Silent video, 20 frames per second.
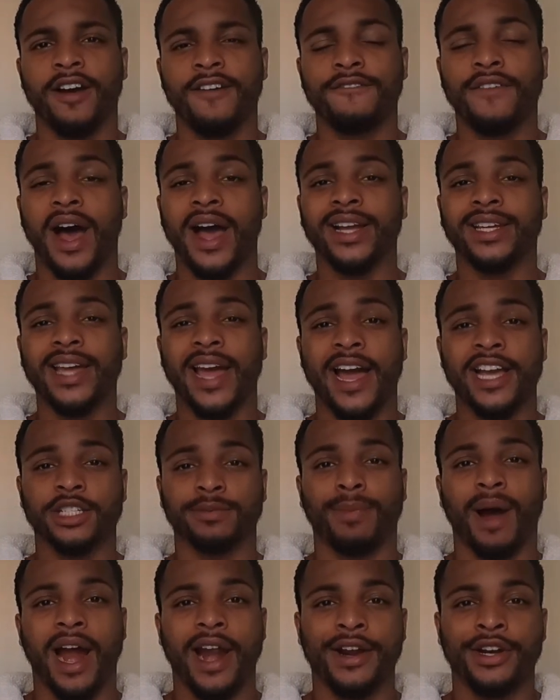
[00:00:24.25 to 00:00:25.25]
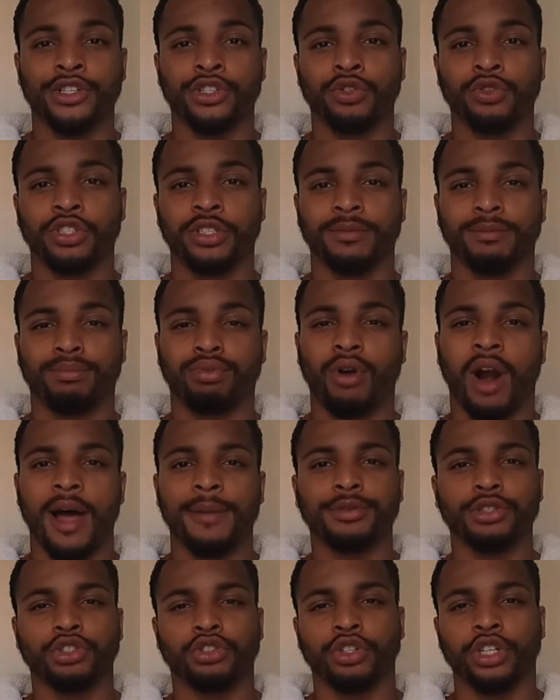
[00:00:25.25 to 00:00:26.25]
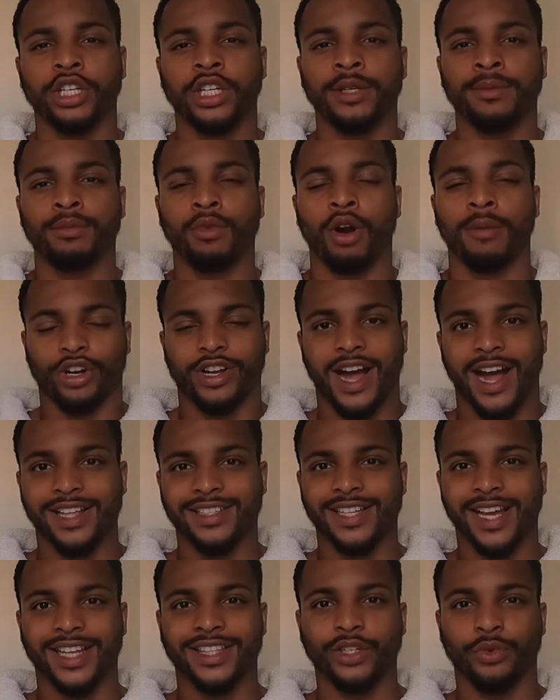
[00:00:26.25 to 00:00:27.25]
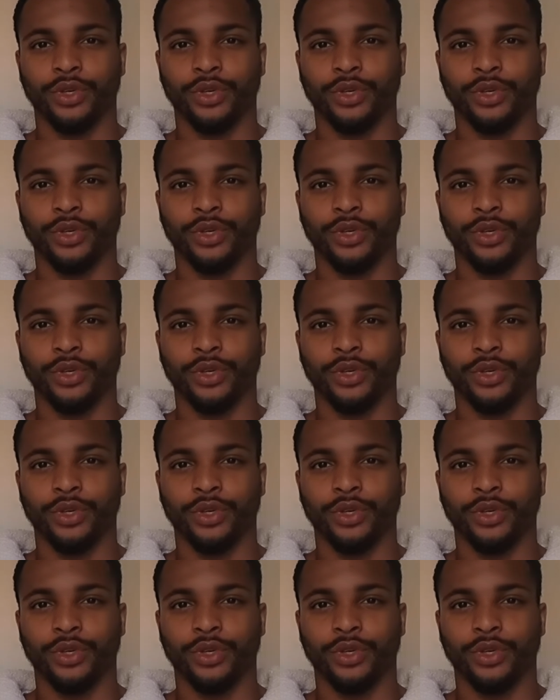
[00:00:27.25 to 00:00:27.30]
find cash buyers using PropStream or contact